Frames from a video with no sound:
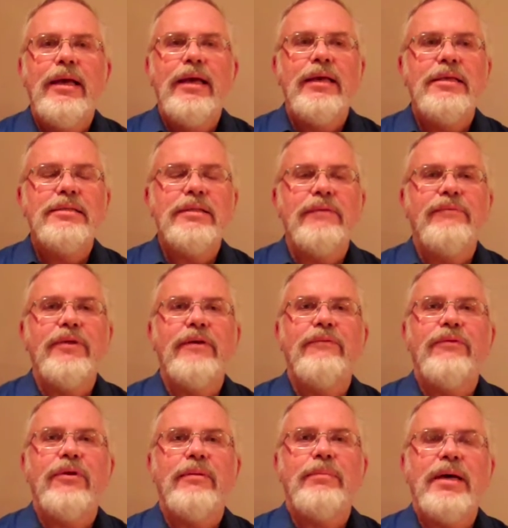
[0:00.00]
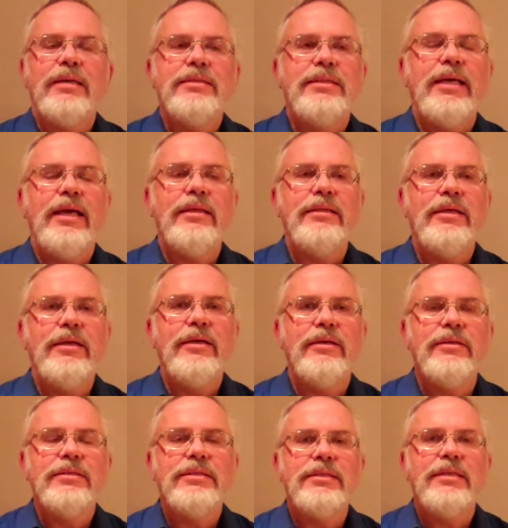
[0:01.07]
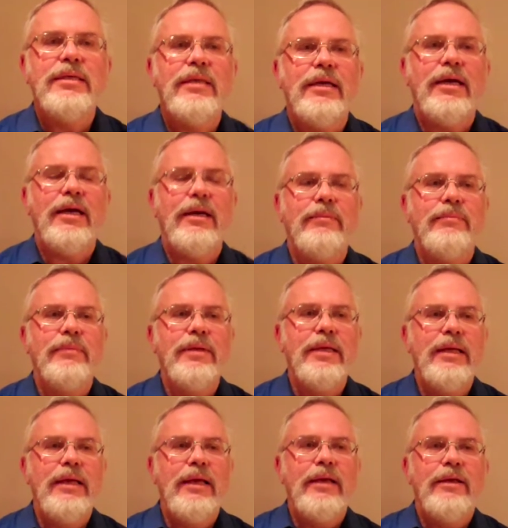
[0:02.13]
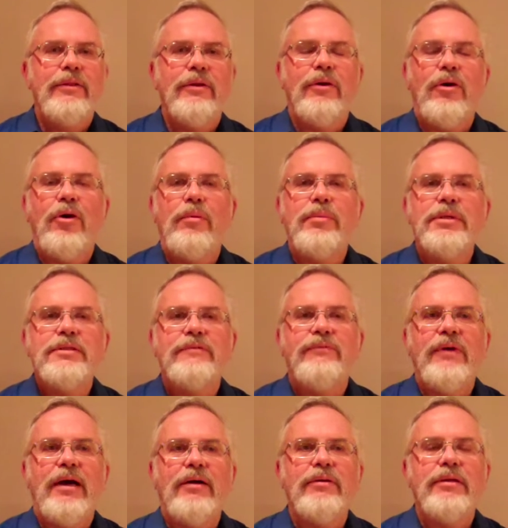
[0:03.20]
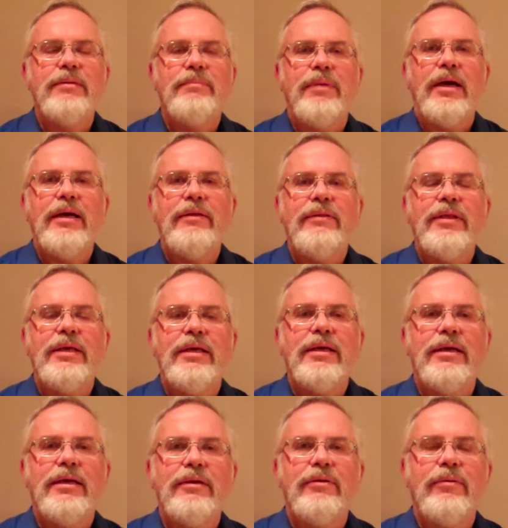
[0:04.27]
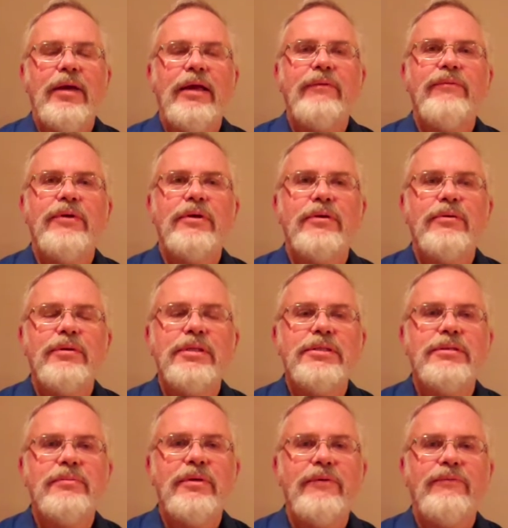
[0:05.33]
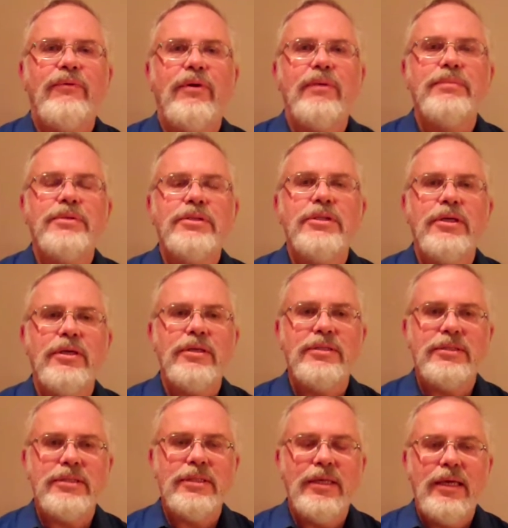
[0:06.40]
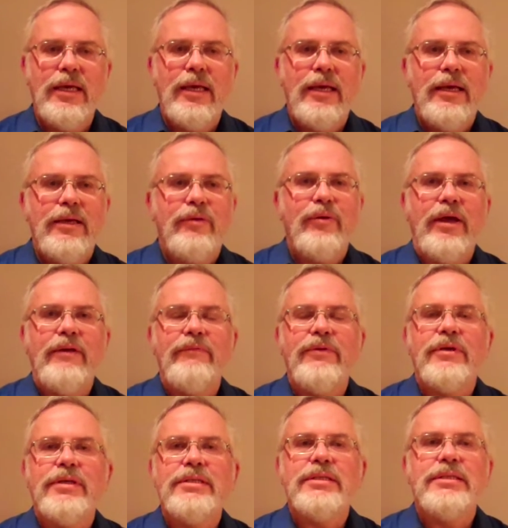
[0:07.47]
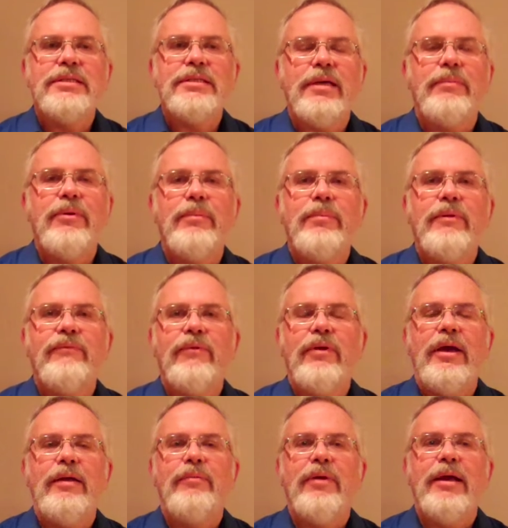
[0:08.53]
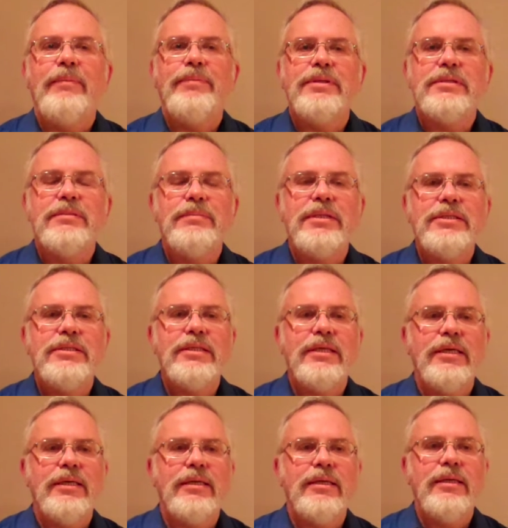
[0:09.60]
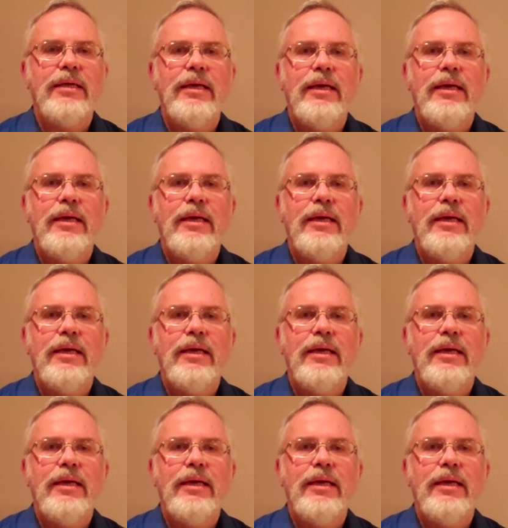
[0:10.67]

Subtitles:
He's lived there for about 10 years. The home was founded by the Granville Christian Reformed Church. Granville is a suburb of Grand Rapids, Michigan.